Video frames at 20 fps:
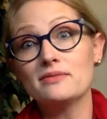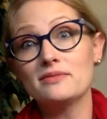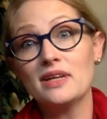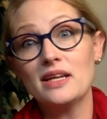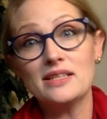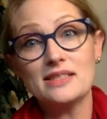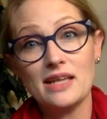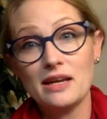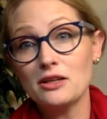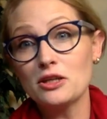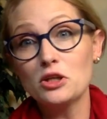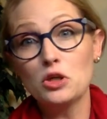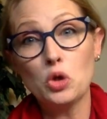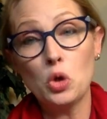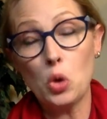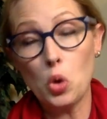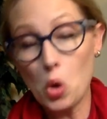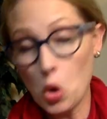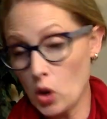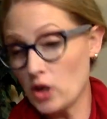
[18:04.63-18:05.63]
It's a
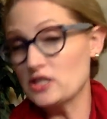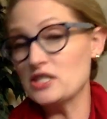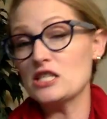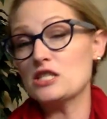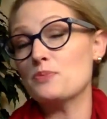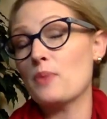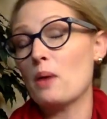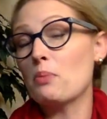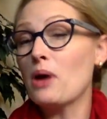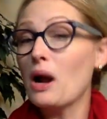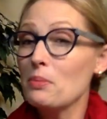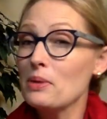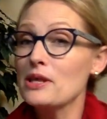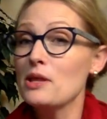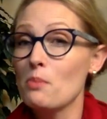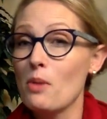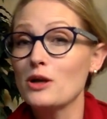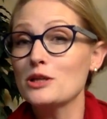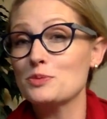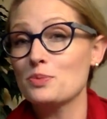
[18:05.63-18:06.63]
gorgeous spa, probably the
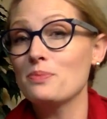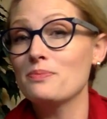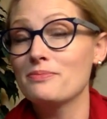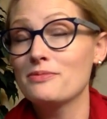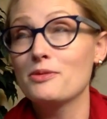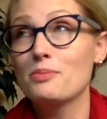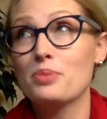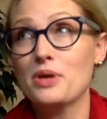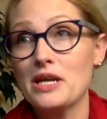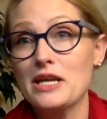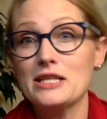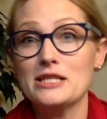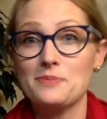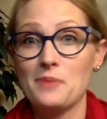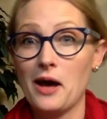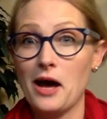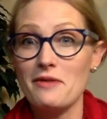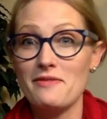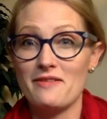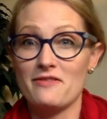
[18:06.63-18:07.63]
most prettiest
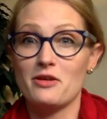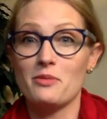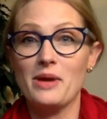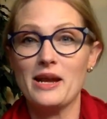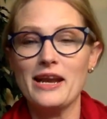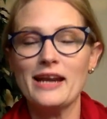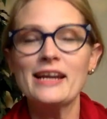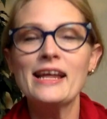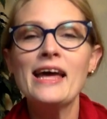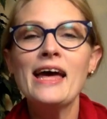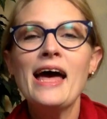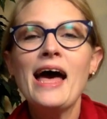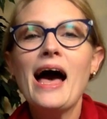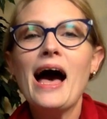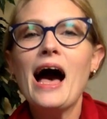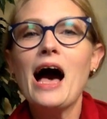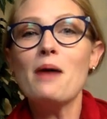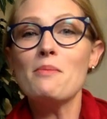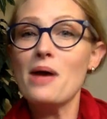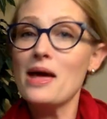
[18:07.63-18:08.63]
spa I've ever been in.
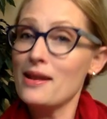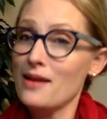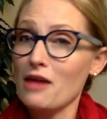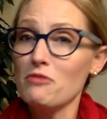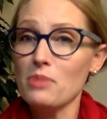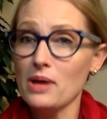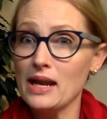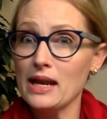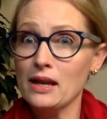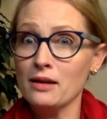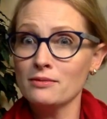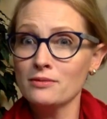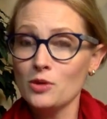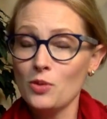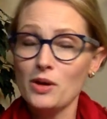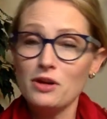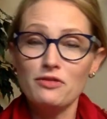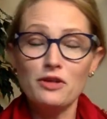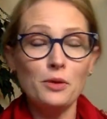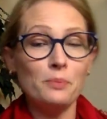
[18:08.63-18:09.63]
And I've been in
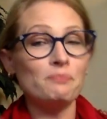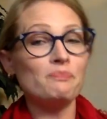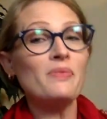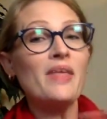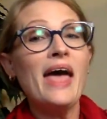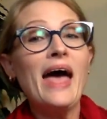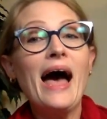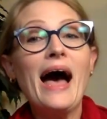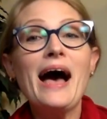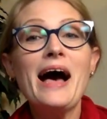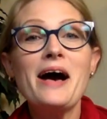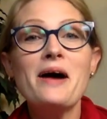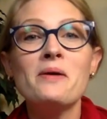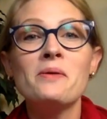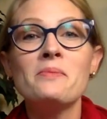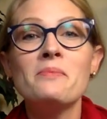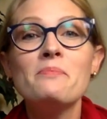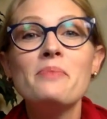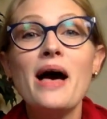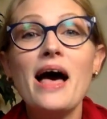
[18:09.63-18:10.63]
quite a few.
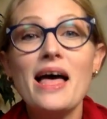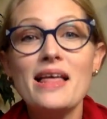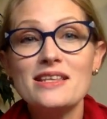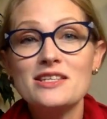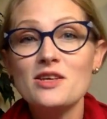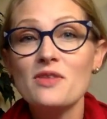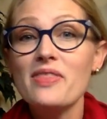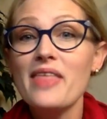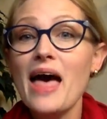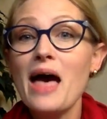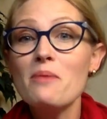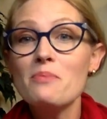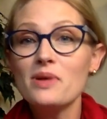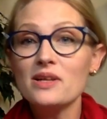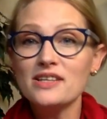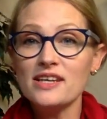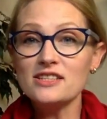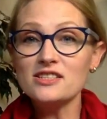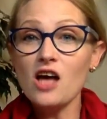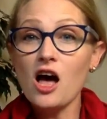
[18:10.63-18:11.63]
But so that
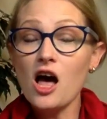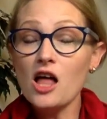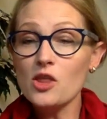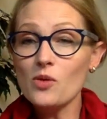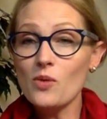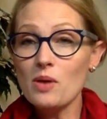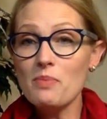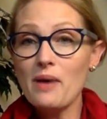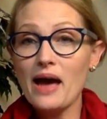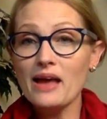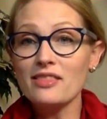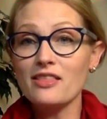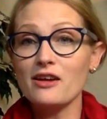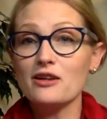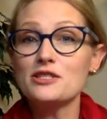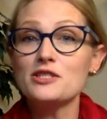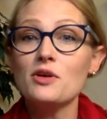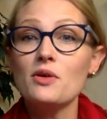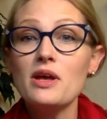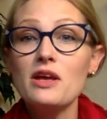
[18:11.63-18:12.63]
building's all the way back there.
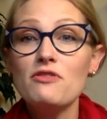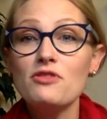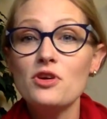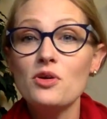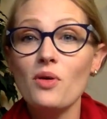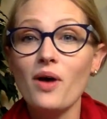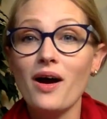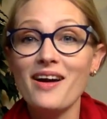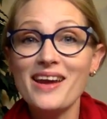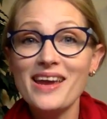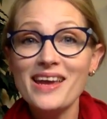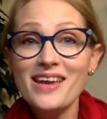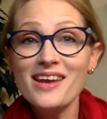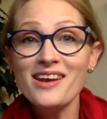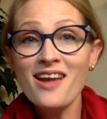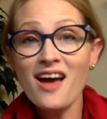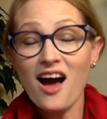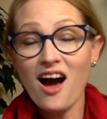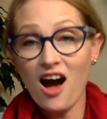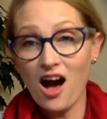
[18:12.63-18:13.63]
So if you are in
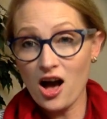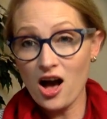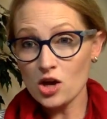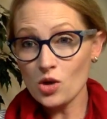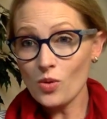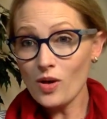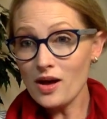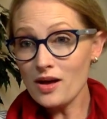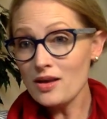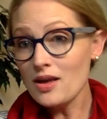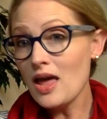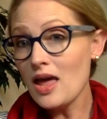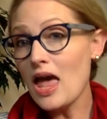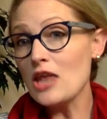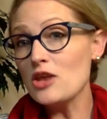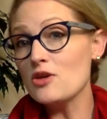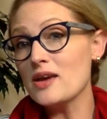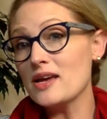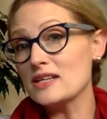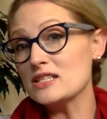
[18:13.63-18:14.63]
Aqua and
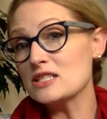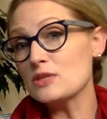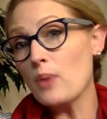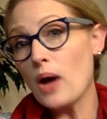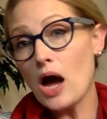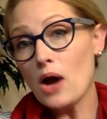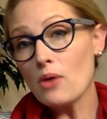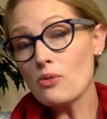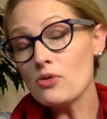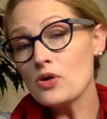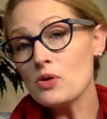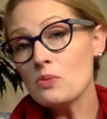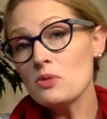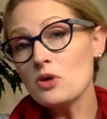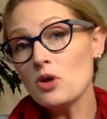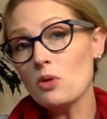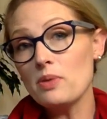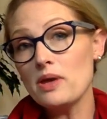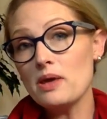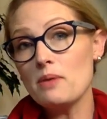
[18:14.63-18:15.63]
you get a spa room,
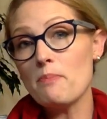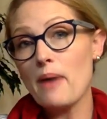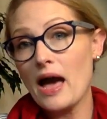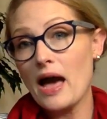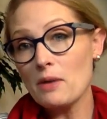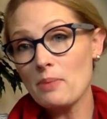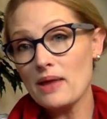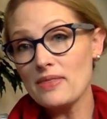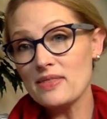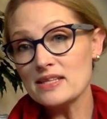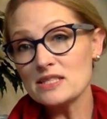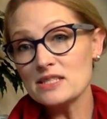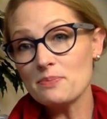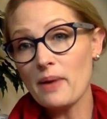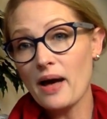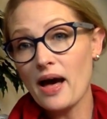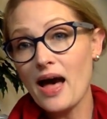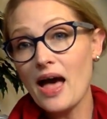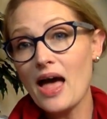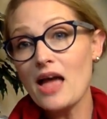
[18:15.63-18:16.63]
you'll be back by the
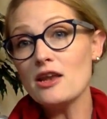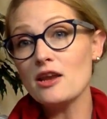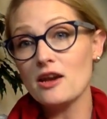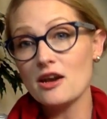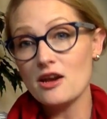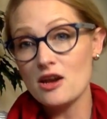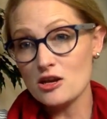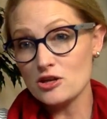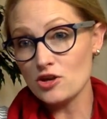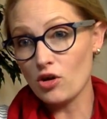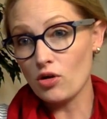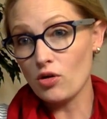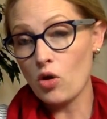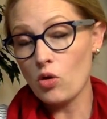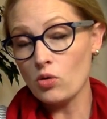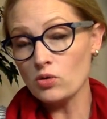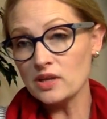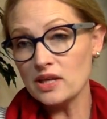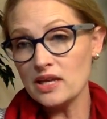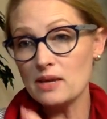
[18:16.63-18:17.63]
spa and in an adult
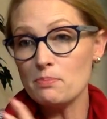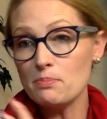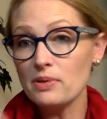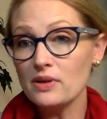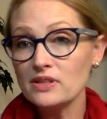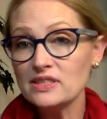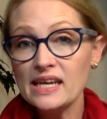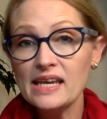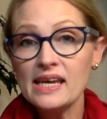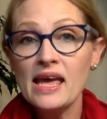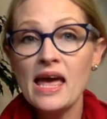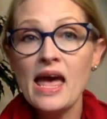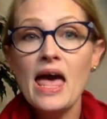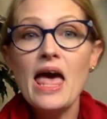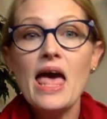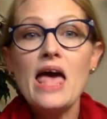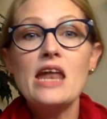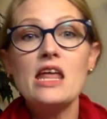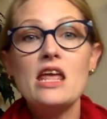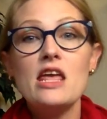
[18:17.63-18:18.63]
only building.
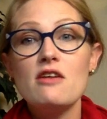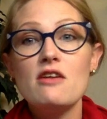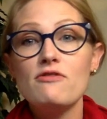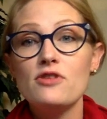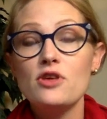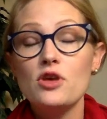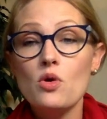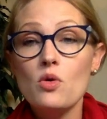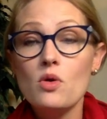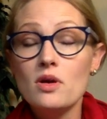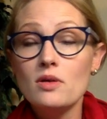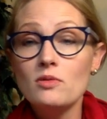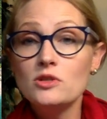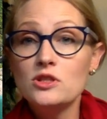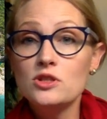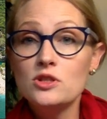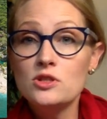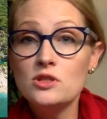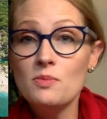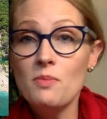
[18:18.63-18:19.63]
And if you
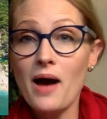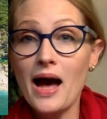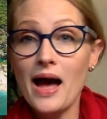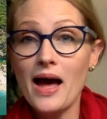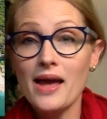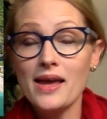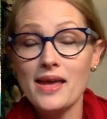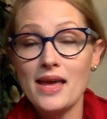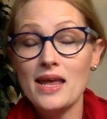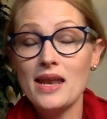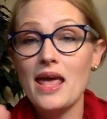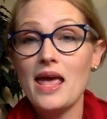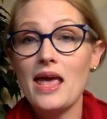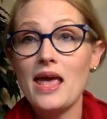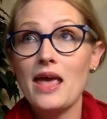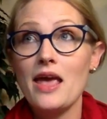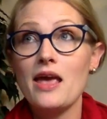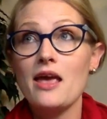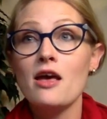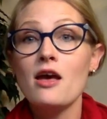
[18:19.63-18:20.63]
get
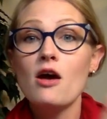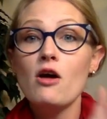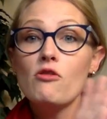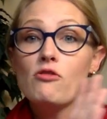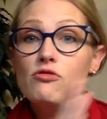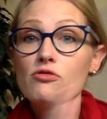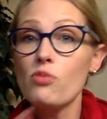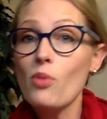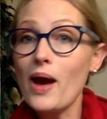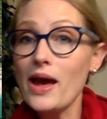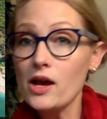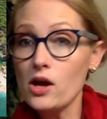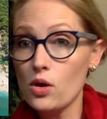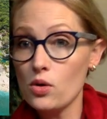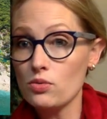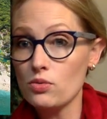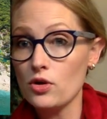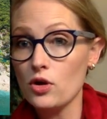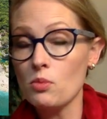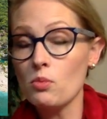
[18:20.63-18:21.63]
a Fuego
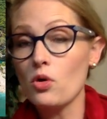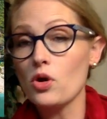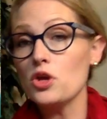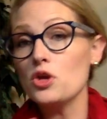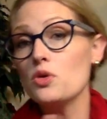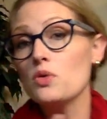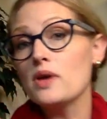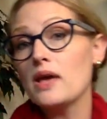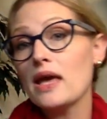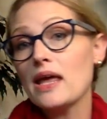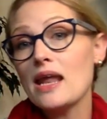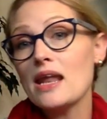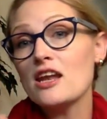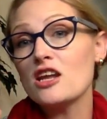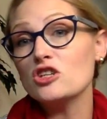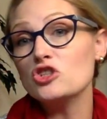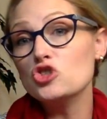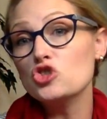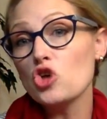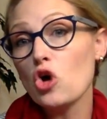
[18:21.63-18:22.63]
room, or you get an
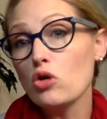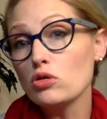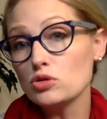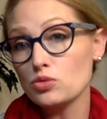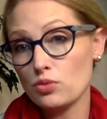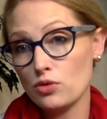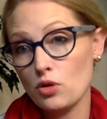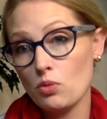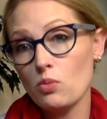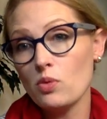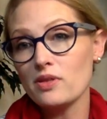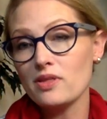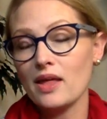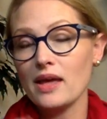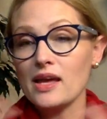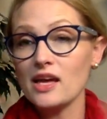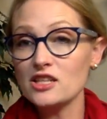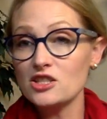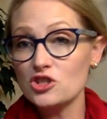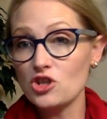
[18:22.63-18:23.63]
adult room with like
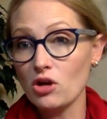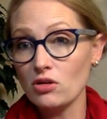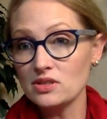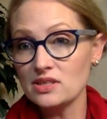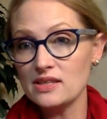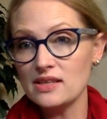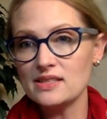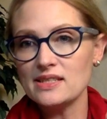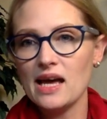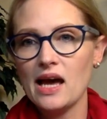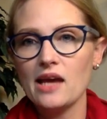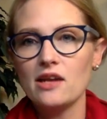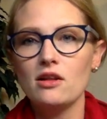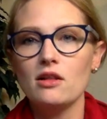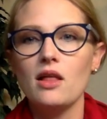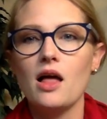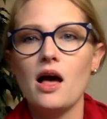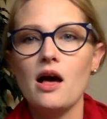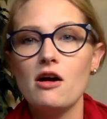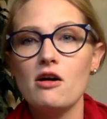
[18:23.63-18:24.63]
adult in the
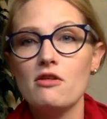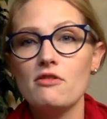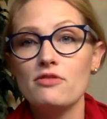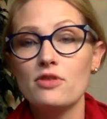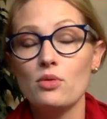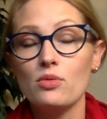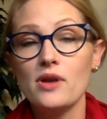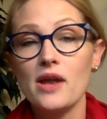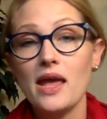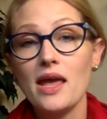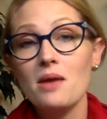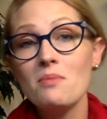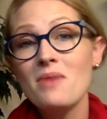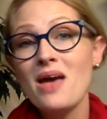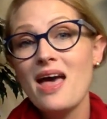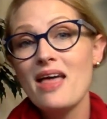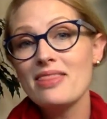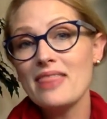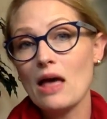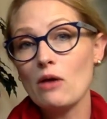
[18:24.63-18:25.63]
title of the name,
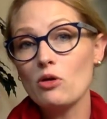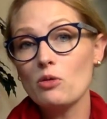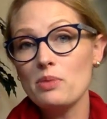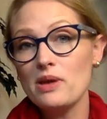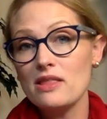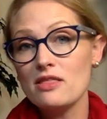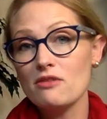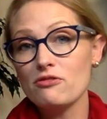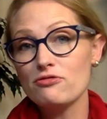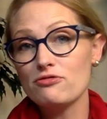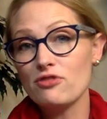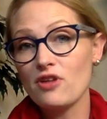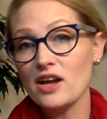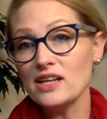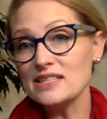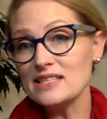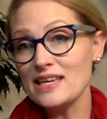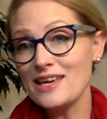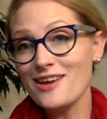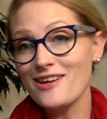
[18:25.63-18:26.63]
that will be in the front
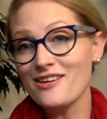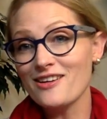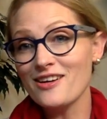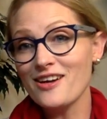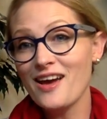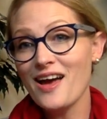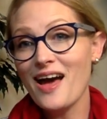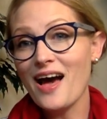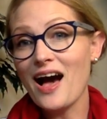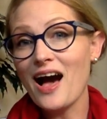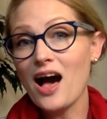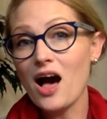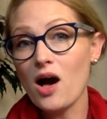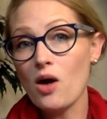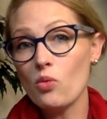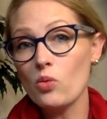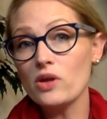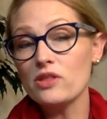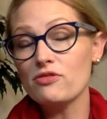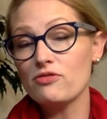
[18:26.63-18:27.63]
here
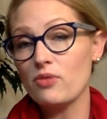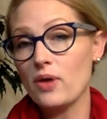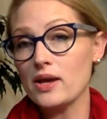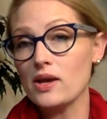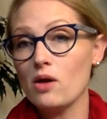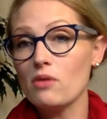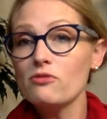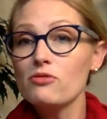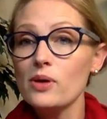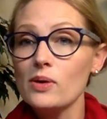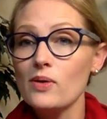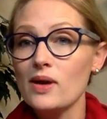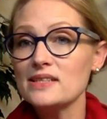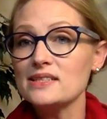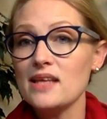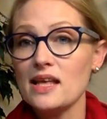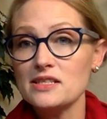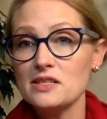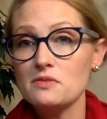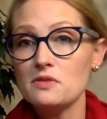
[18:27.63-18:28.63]
with Fuego. And Fuego has
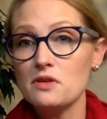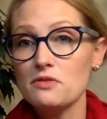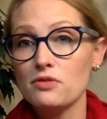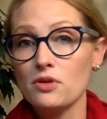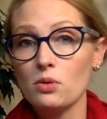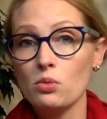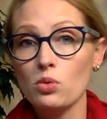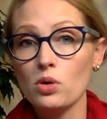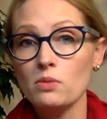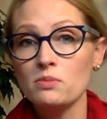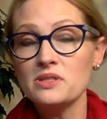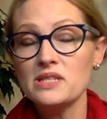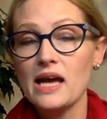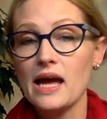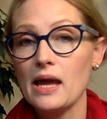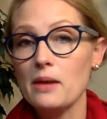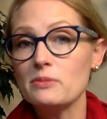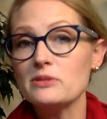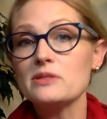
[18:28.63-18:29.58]
lots of different room types.